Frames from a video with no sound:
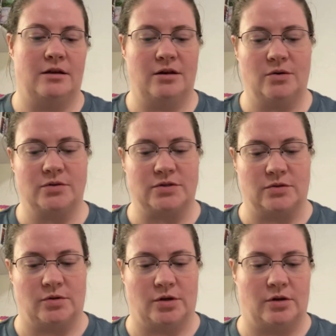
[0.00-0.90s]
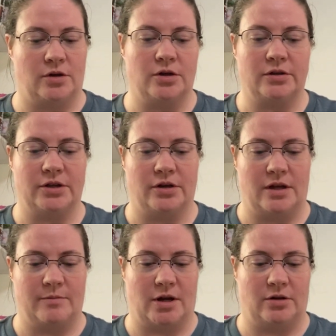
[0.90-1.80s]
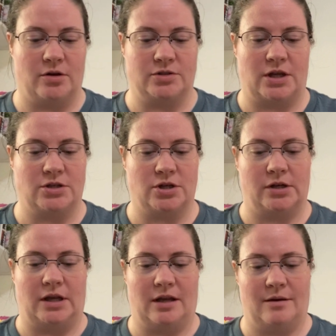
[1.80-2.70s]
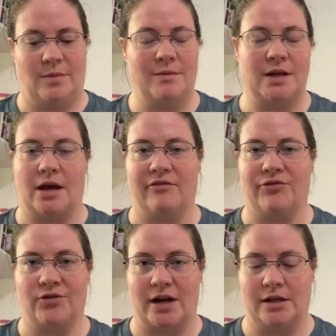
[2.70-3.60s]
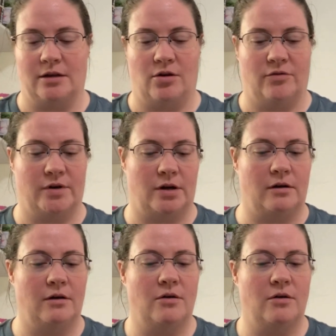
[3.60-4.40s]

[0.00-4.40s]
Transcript: known sooner, earlier in my crochet journey, and maybe not fretted over